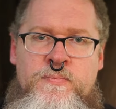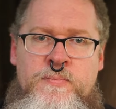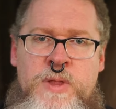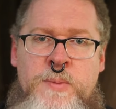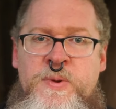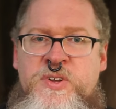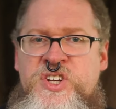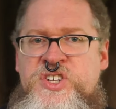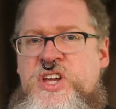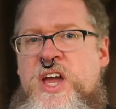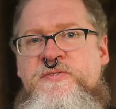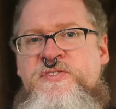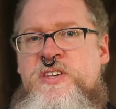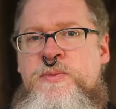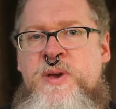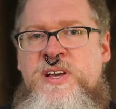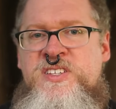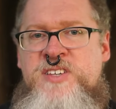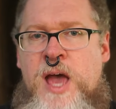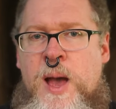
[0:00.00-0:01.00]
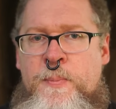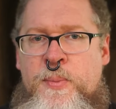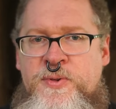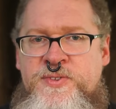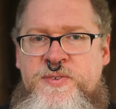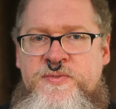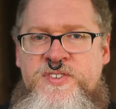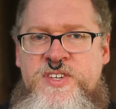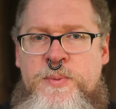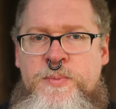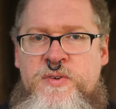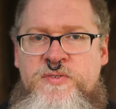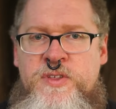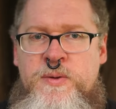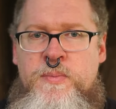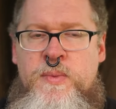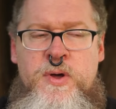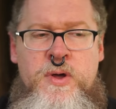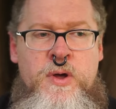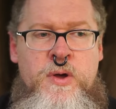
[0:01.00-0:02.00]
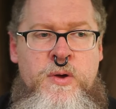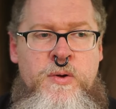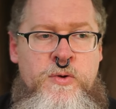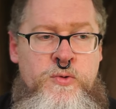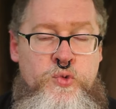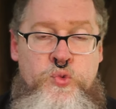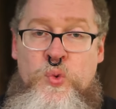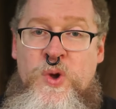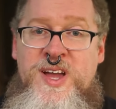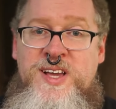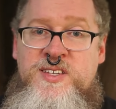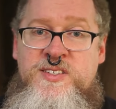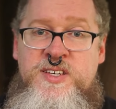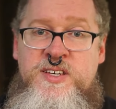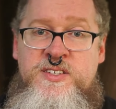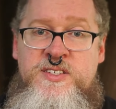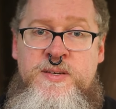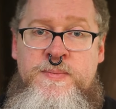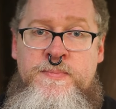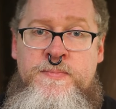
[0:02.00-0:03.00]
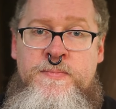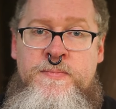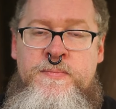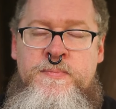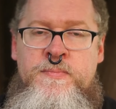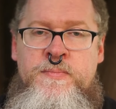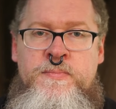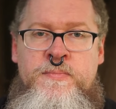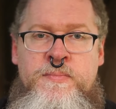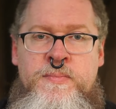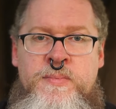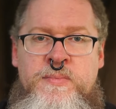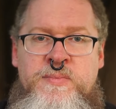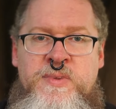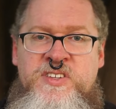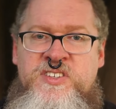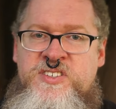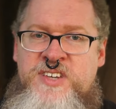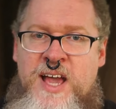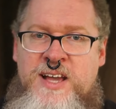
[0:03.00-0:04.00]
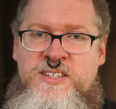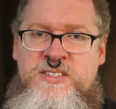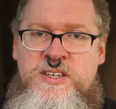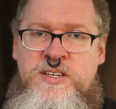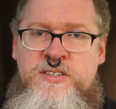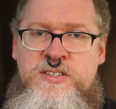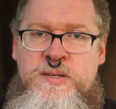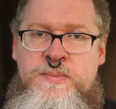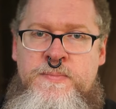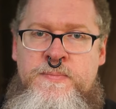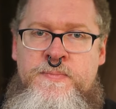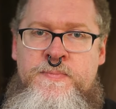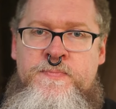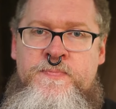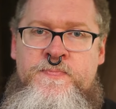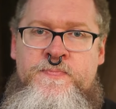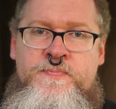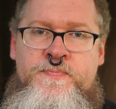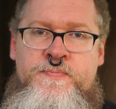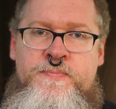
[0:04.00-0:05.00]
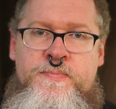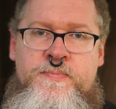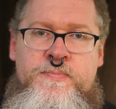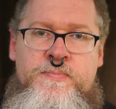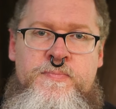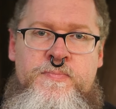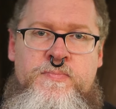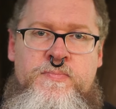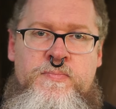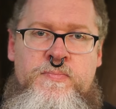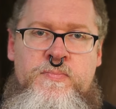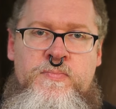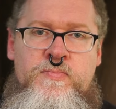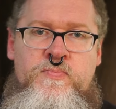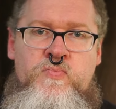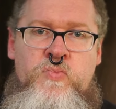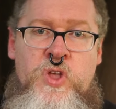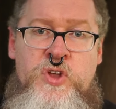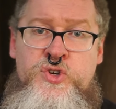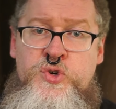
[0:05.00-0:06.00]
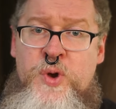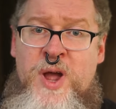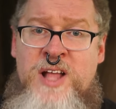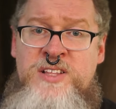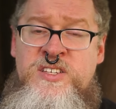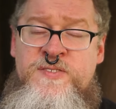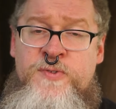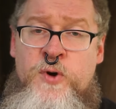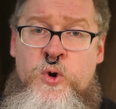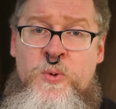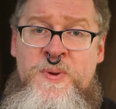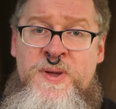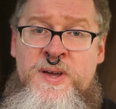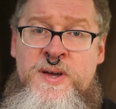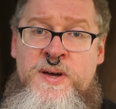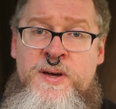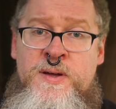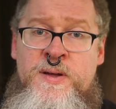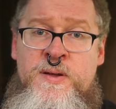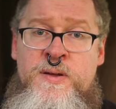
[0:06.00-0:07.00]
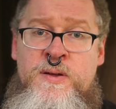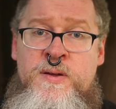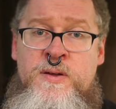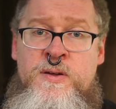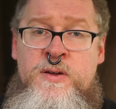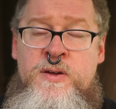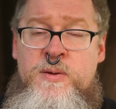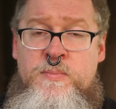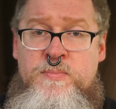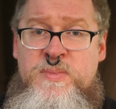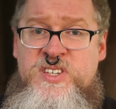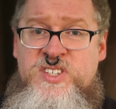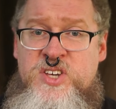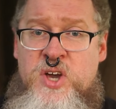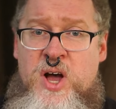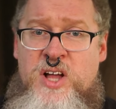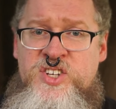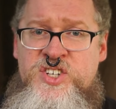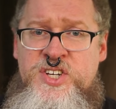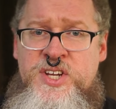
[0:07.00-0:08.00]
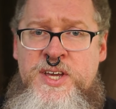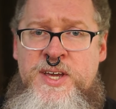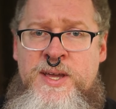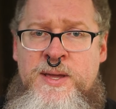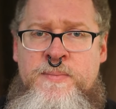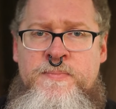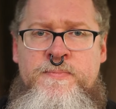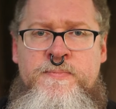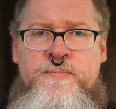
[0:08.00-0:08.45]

Let me just give some examples of some of them. Racism, sexism, transphobia, misogyny.